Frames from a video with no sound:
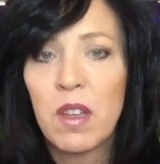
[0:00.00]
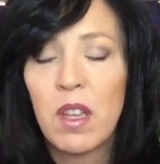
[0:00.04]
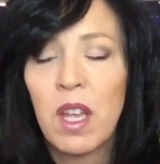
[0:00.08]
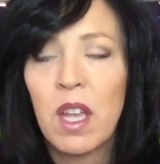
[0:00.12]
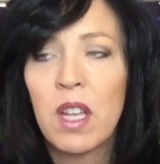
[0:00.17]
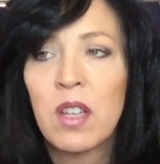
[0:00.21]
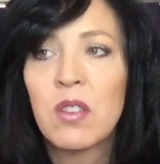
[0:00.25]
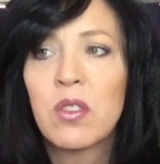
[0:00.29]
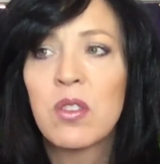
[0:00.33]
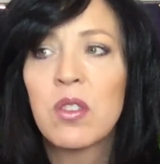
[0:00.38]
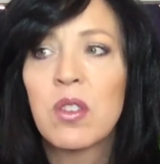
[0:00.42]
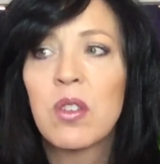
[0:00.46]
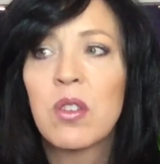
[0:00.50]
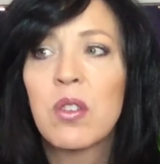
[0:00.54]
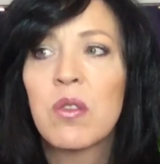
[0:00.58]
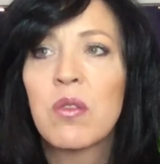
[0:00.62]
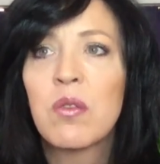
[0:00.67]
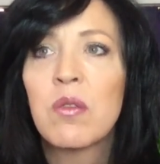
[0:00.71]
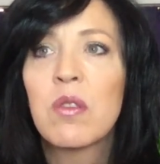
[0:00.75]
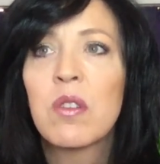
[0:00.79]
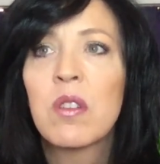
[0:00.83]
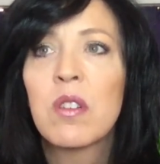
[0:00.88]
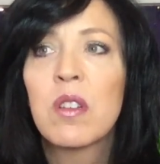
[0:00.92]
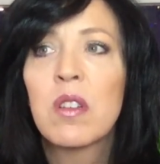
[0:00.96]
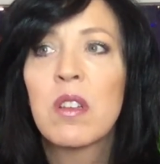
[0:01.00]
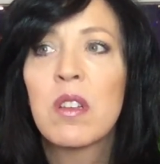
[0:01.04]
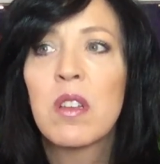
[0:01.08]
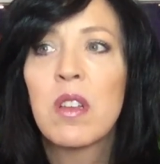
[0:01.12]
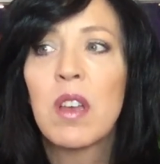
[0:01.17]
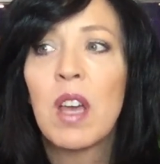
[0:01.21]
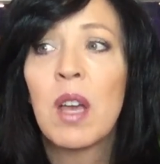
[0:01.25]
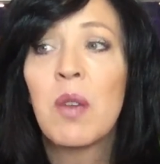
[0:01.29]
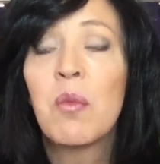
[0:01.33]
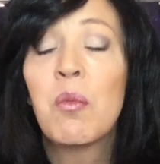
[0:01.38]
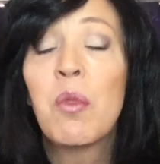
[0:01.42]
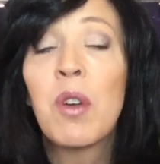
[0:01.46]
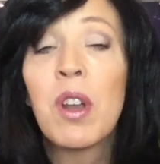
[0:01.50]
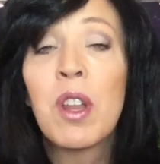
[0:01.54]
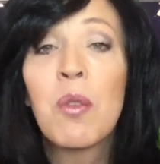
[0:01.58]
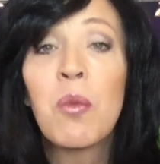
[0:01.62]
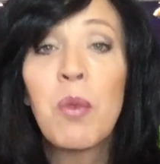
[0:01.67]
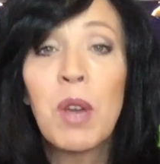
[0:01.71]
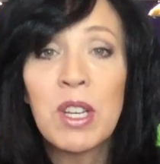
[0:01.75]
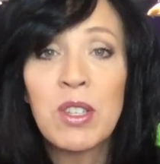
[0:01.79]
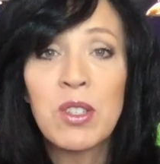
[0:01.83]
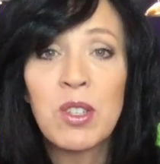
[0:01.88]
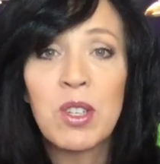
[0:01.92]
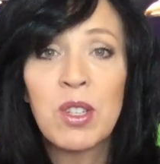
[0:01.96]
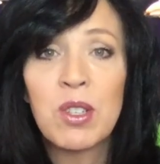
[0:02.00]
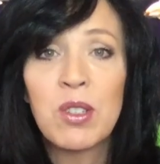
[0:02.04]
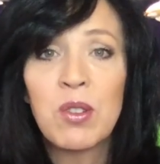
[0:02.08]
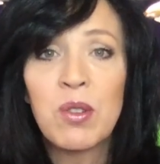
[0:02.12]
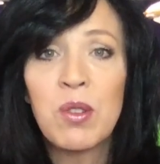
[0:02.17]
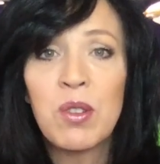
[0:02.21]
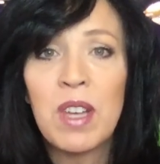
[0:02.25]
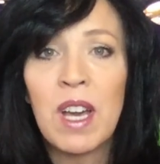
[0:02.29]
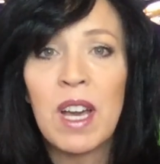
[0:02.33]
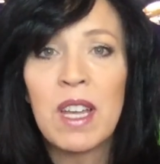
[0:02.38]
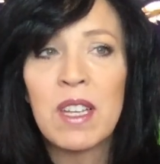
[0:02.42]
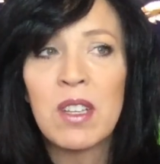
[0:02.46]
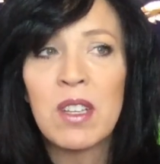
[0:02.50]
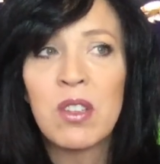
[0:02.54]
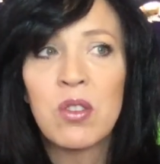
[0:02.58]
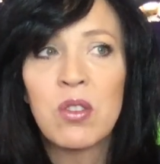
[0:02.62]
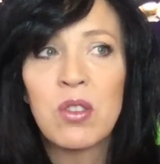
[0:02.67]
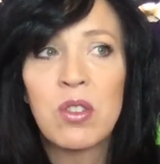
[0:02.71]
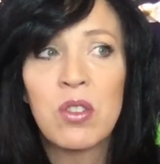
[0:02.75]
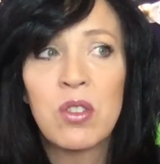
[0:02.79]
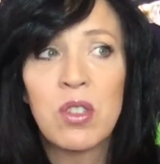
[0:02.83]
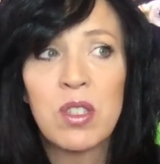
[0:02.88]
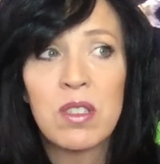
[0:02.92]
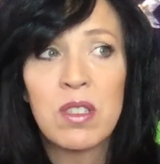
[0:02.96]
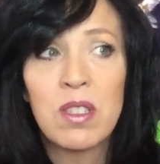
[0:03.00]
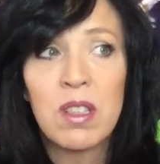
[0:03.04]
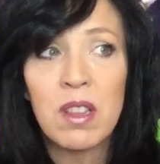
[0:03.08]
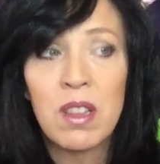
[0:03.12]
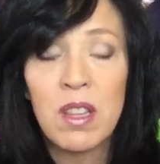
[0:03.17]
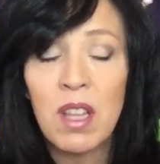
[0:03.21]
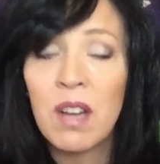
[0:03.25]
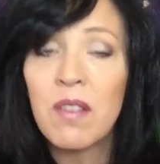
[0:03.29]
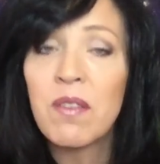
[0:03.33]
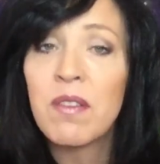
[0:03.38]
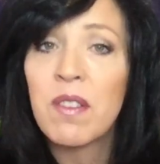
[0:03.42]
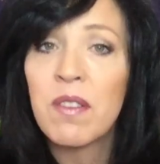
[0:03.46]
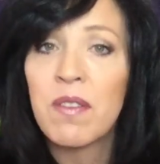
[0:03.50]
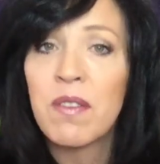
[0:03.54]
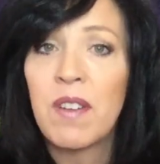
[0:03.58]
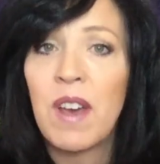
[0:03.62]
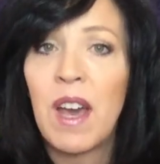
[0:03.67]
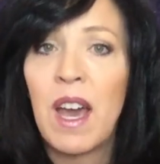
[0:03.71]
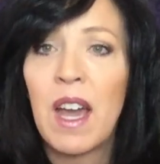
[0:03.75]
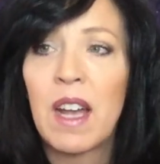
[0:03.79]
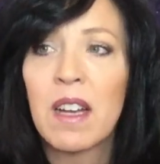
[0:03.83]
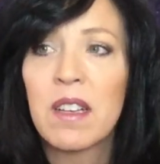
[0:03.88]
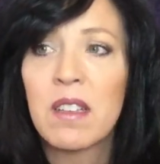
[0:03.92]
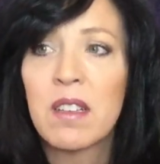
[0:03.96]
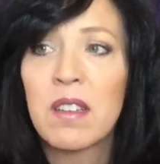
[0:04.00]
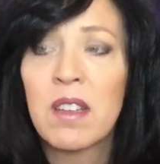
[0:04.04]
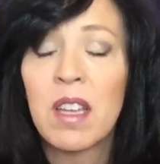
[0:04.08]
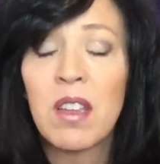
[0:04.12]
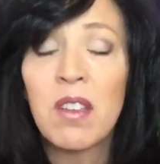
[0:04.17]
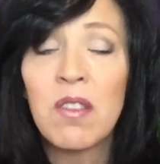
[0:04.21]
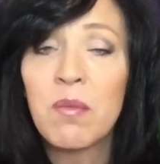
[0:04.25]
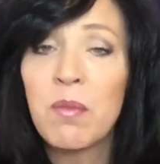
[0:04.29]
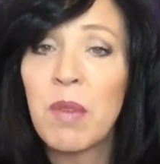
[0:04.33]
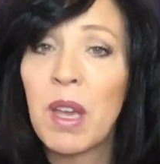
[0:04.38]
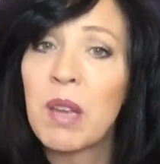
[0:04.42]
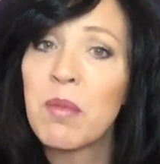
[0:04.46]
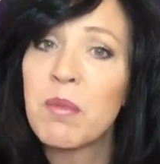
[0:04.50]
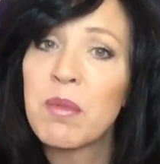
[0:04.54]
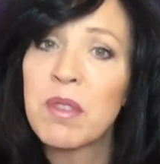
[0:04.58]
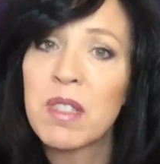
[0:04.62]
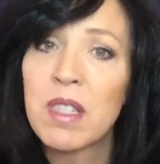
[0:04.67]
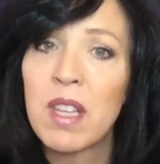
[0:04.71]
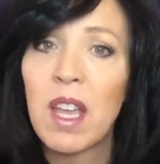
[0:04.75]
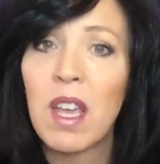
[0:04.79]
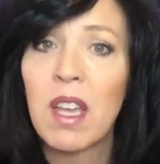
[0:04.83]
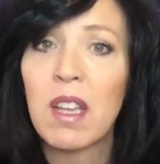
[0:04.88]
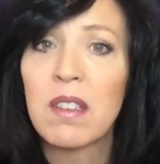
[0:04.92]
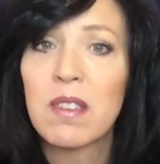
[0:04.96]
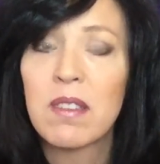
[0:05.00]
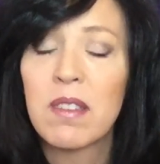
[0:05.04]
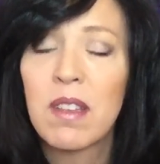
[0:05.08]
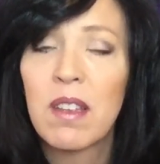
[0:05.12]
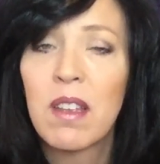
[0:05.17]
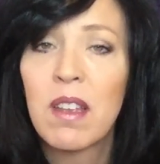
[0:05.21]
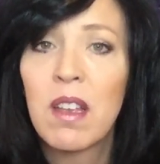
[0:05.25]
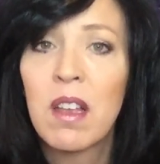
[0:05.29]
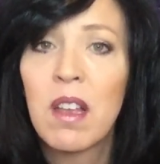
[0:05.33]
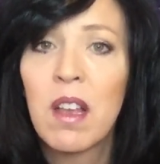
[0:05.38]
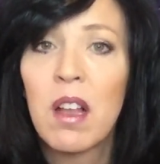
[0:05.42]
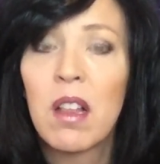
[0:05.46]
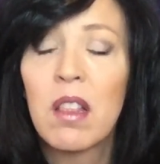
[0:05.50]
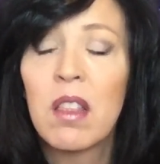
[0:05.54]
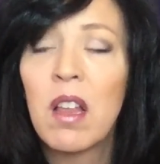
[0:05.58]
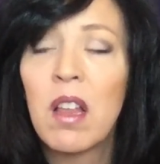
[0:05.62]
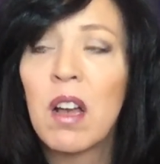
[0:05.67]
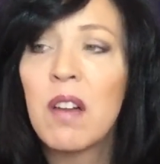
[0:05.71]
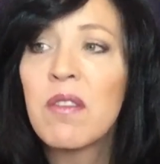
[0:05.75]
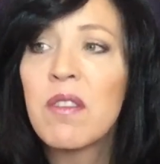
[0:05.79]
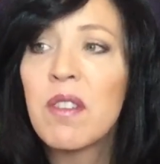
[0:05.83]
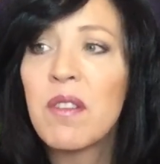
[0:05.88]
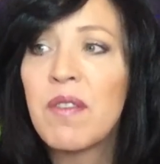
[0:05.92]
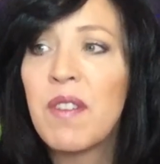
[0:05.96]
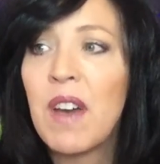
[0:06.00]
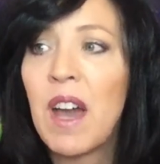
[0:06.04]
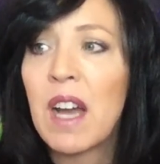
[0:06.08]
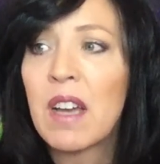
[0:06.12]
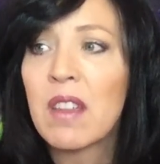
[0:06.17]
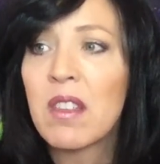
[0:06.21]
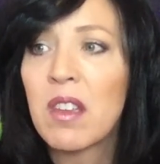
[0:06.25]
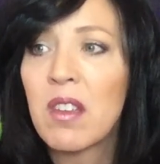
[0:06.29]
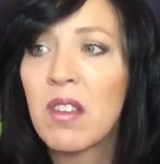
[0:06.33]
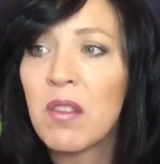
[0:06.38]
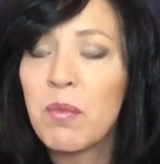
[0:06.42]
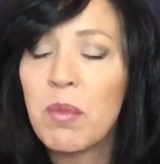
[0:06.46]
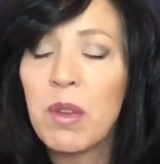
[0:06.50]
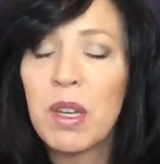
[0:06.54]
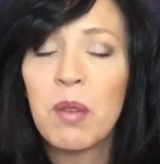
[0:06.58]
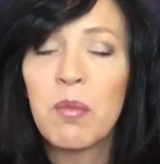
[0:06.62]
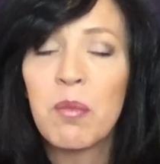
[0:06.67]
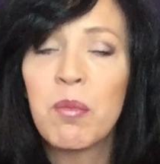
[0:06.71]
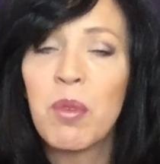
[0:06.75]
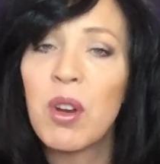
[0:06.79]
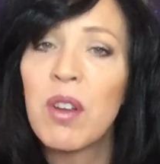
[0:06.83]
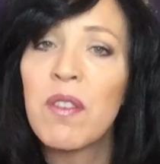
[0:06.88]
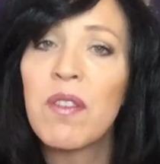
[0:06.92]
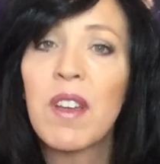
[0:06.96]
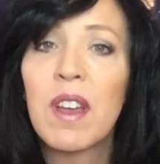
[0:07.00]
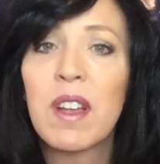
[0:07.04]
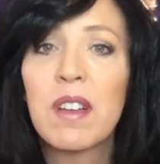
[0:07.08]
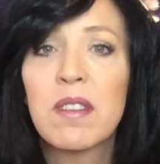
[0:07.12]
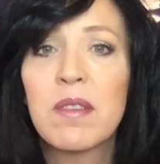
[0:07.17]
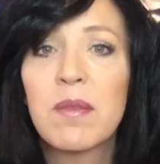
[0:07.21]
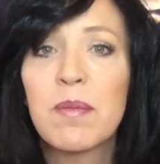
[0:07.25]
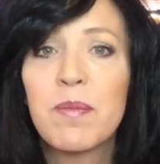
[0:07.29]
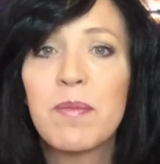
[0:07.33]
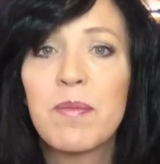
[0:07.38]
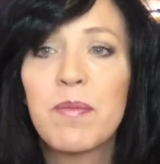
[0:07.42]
and to and one of the ways you can do that is to just love the fact that you've made mistakes love the fact that you've been imperfect